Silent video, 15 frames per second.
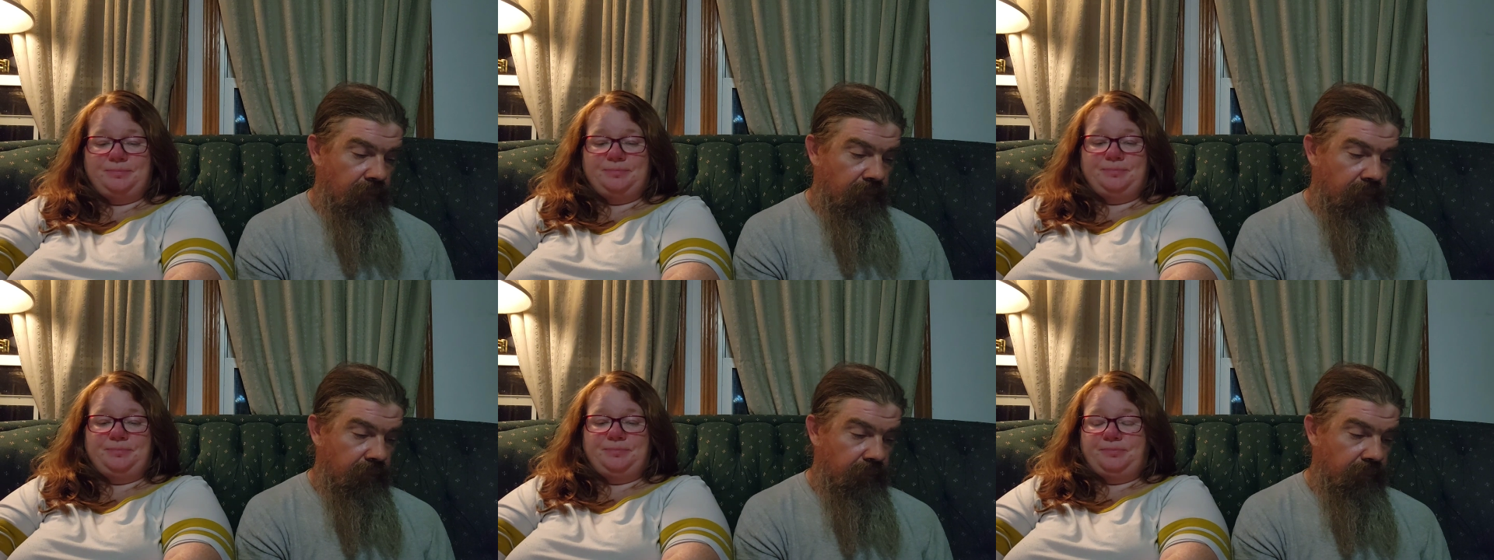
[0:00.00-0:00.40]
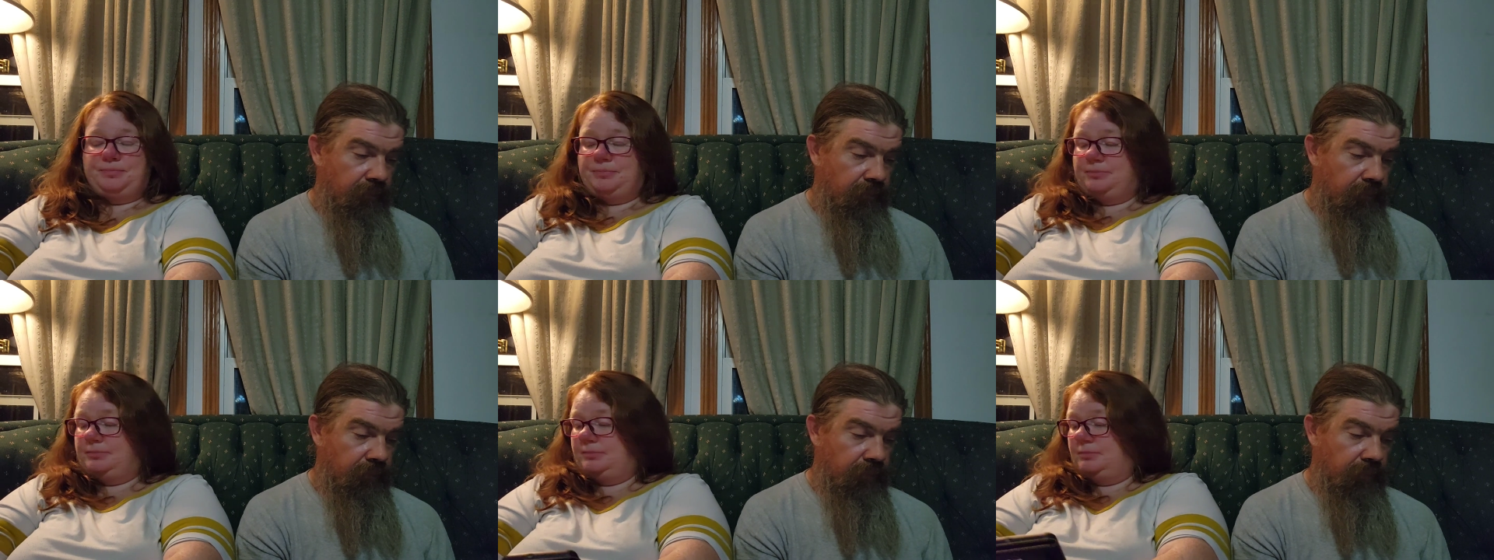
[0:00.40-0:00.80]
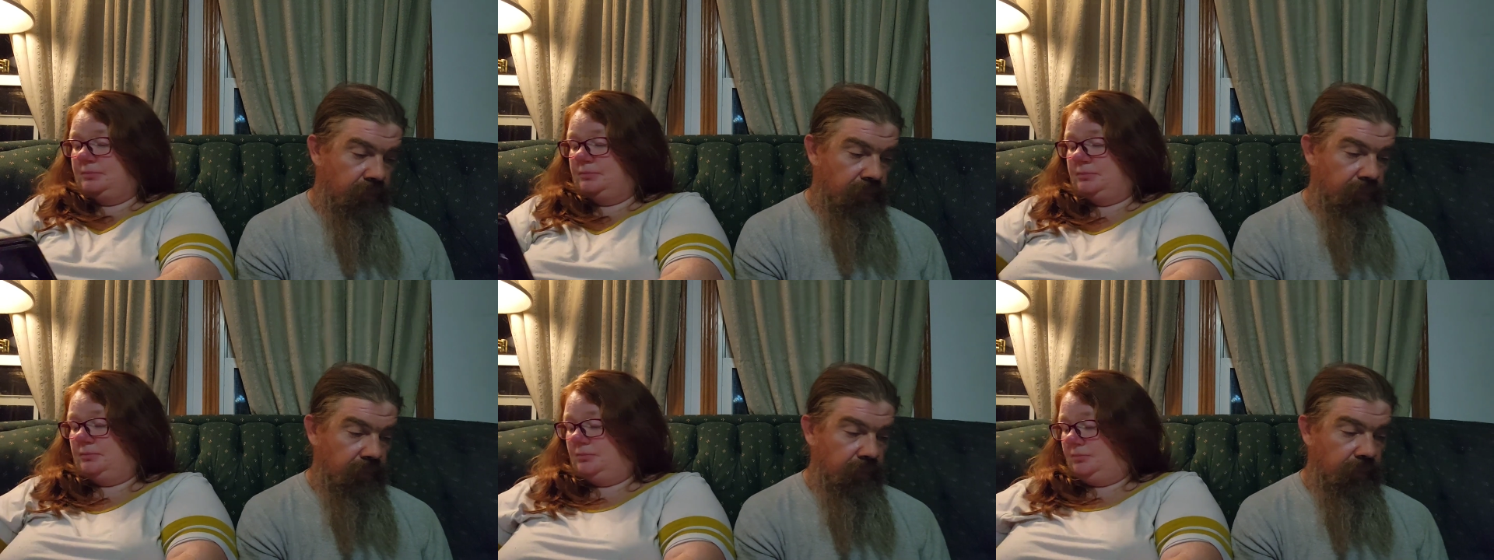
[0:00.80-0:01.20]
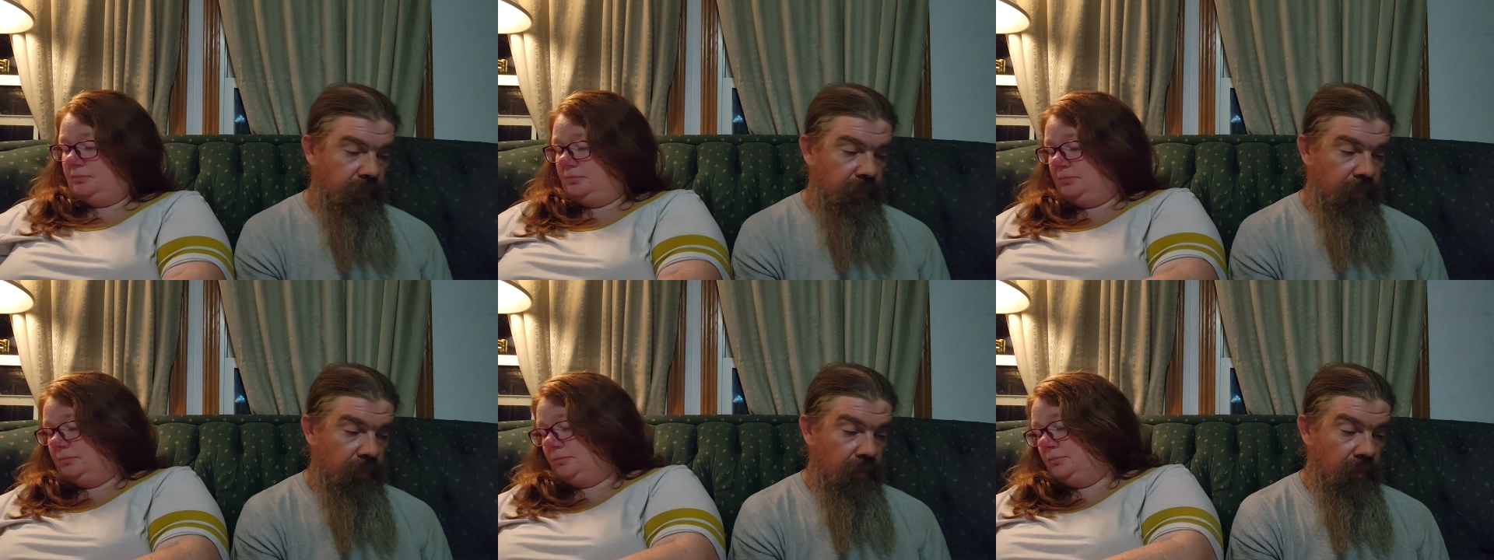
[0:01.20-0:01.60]

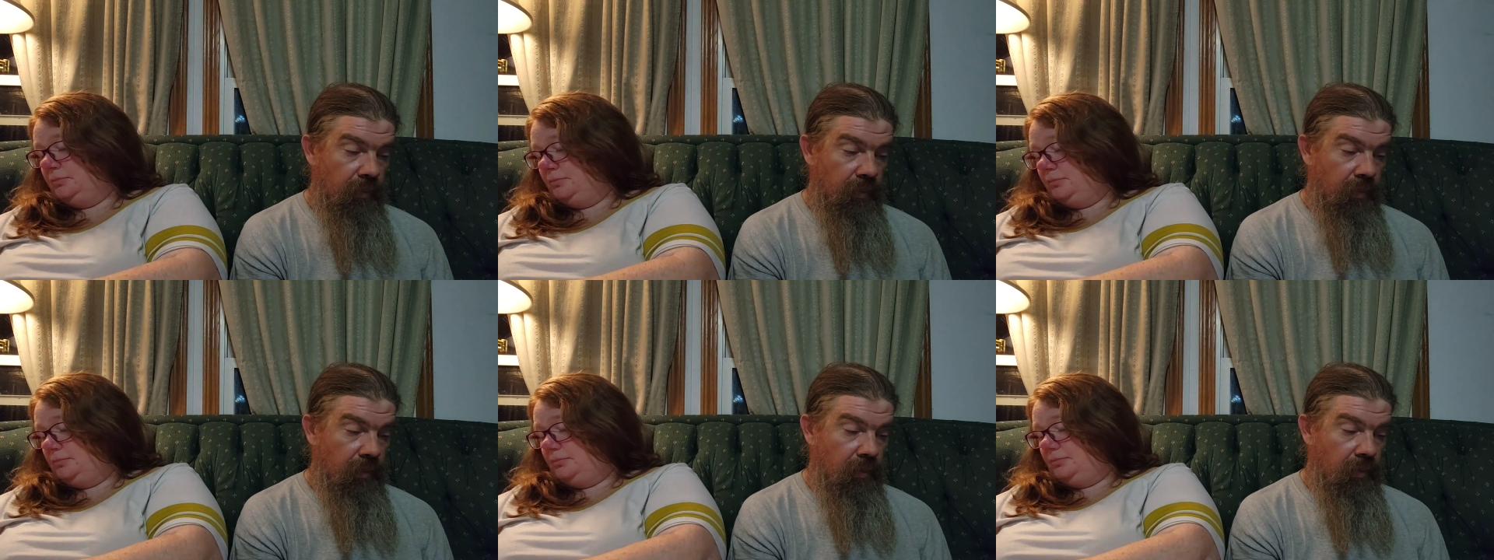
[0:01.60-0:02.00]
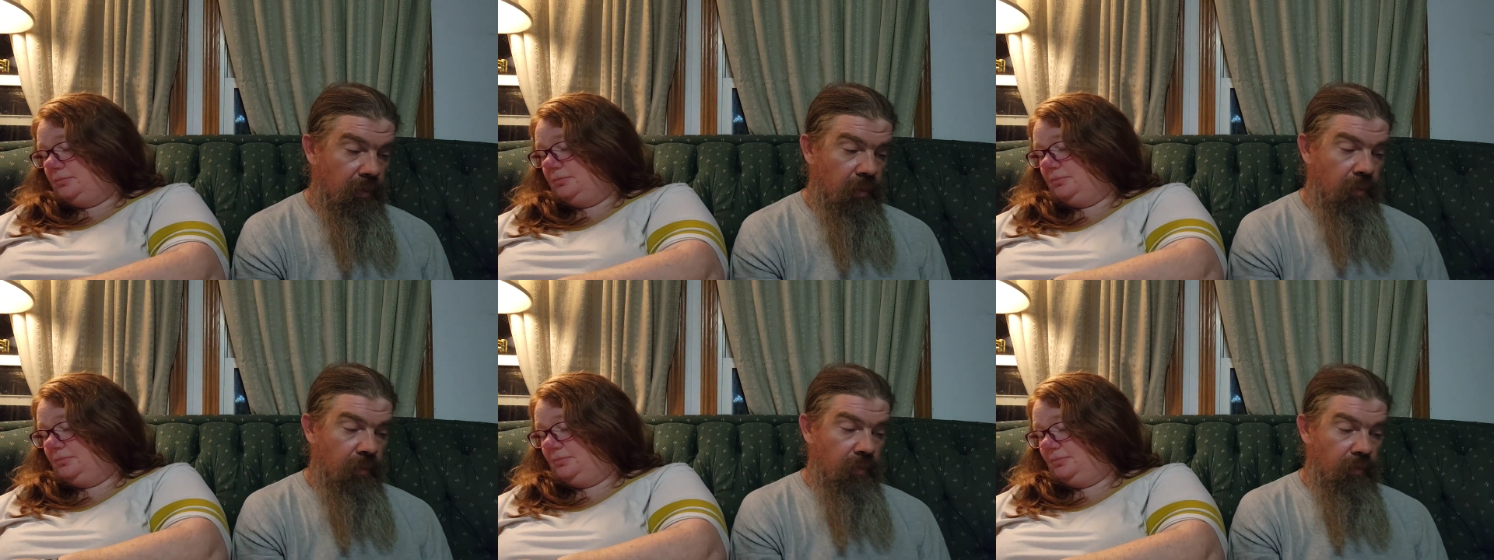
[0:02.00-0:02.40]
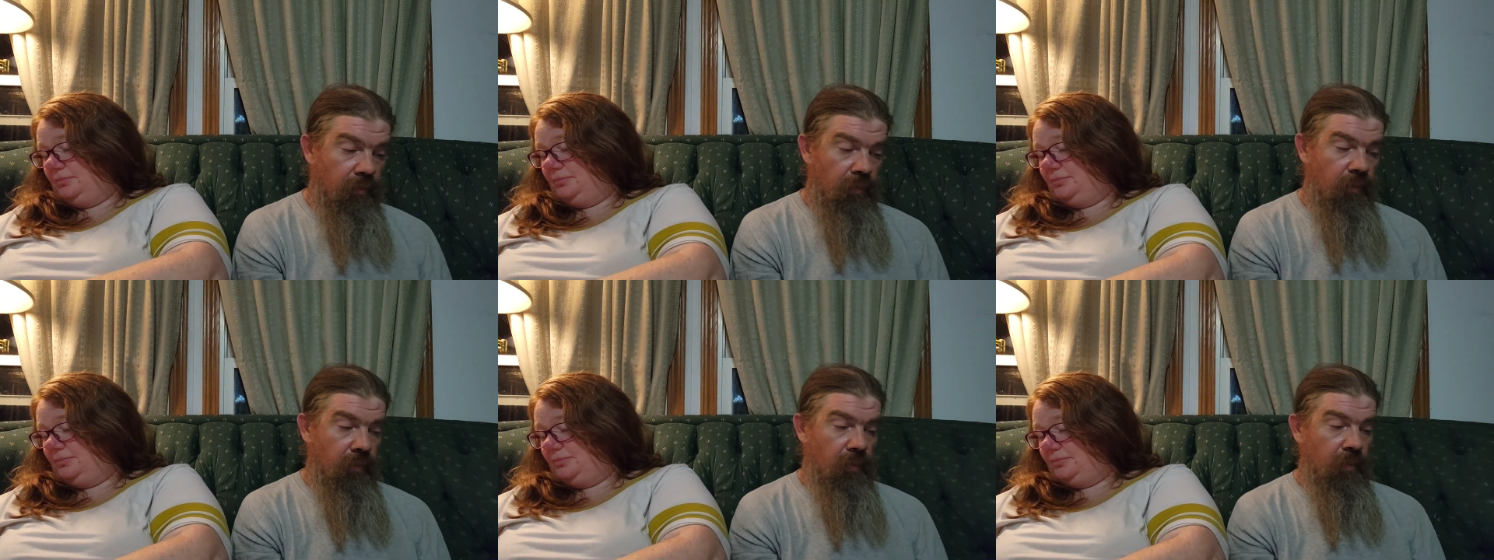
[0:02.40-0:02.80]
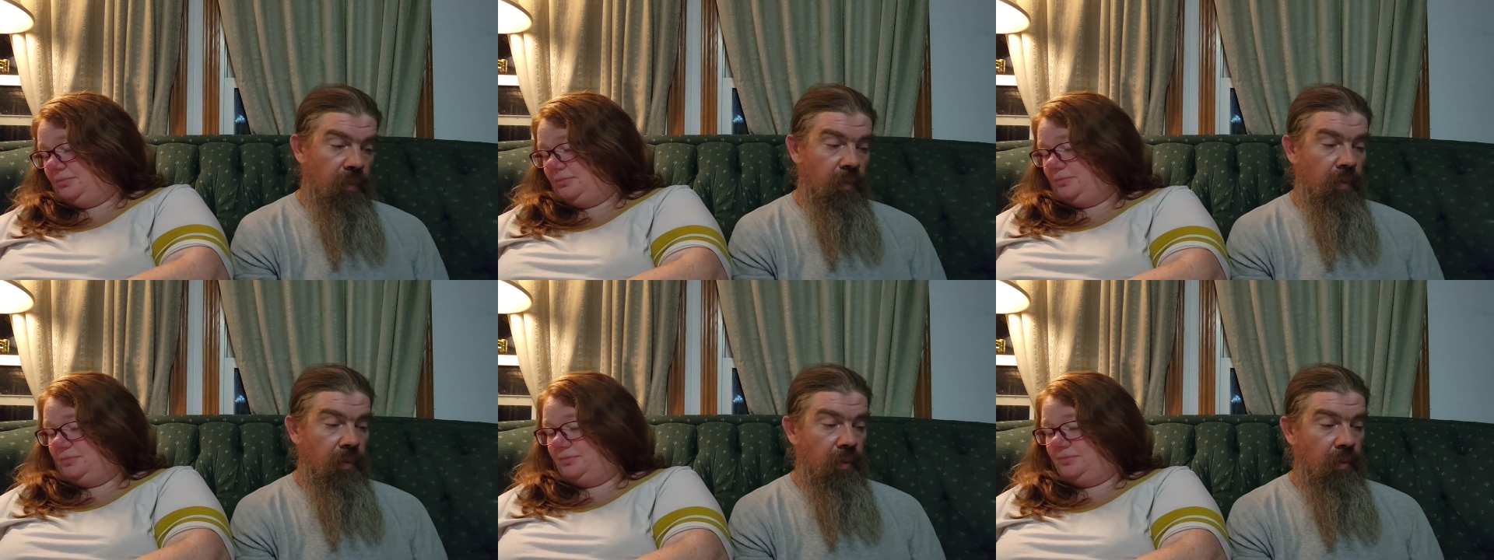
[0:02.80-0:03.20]

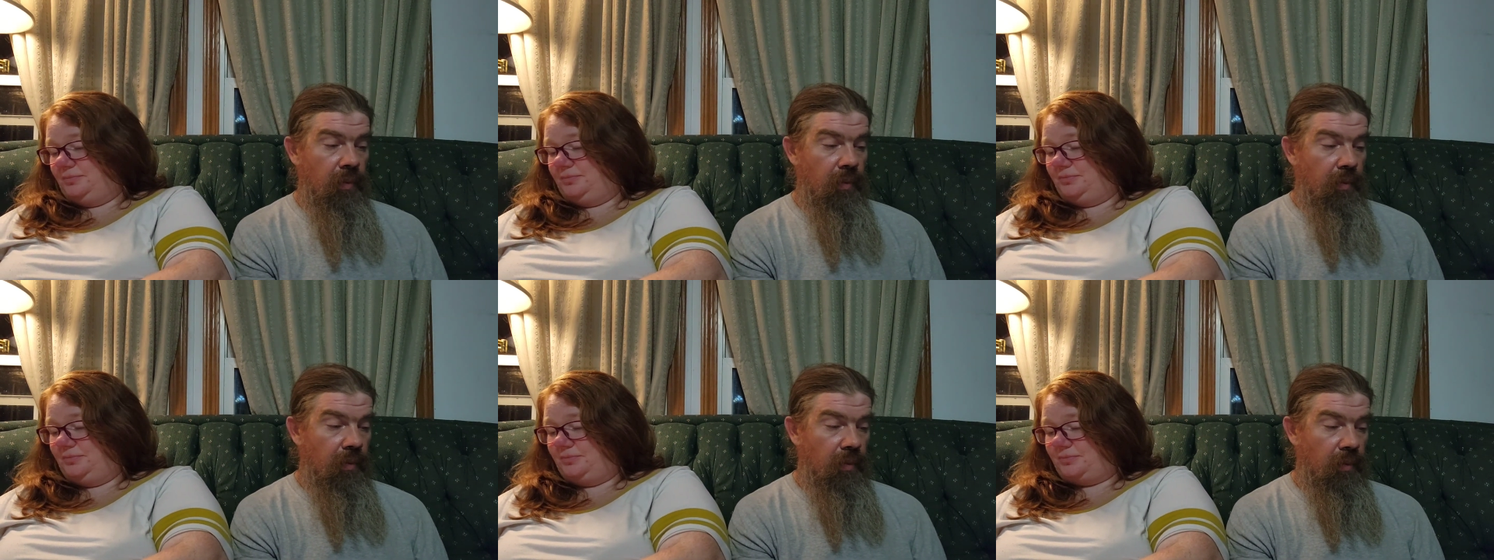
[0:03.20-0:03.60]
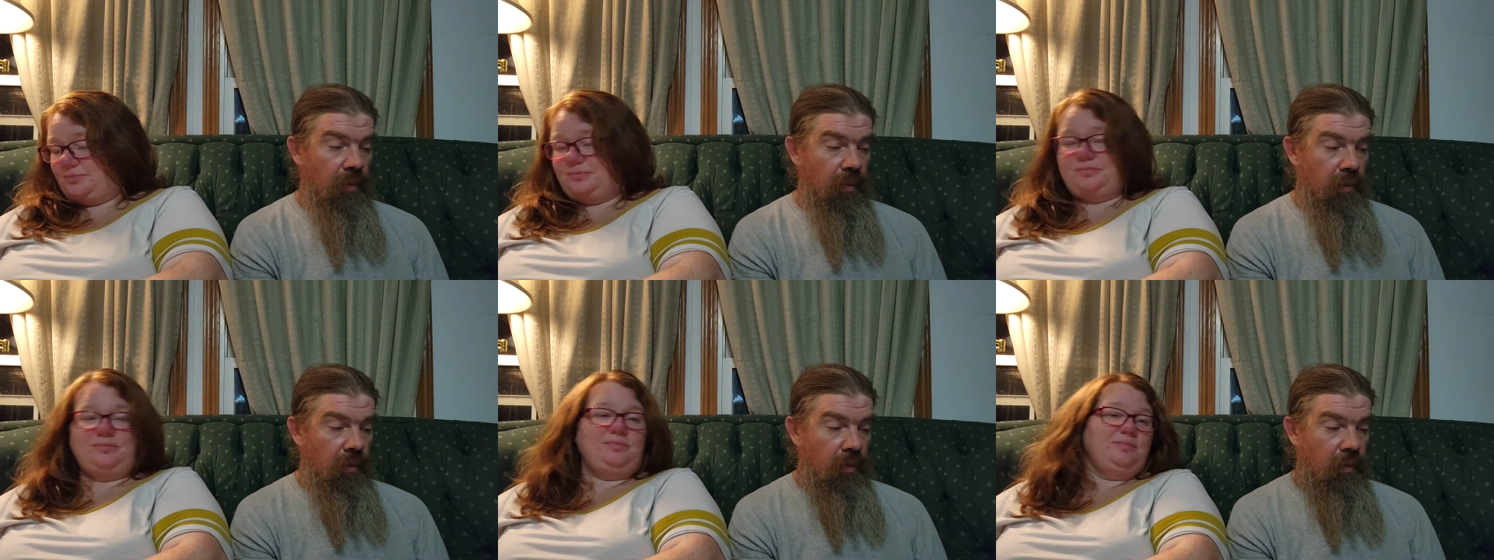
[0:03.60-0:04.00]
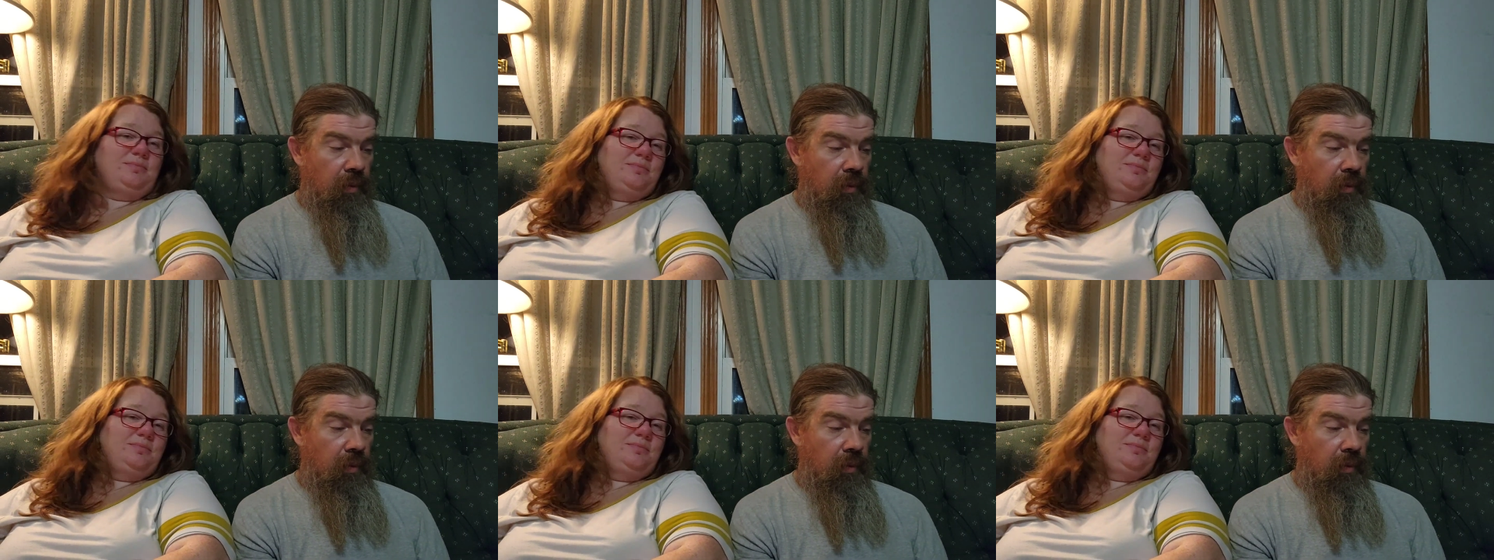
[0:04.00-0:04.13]
Nobody speaks.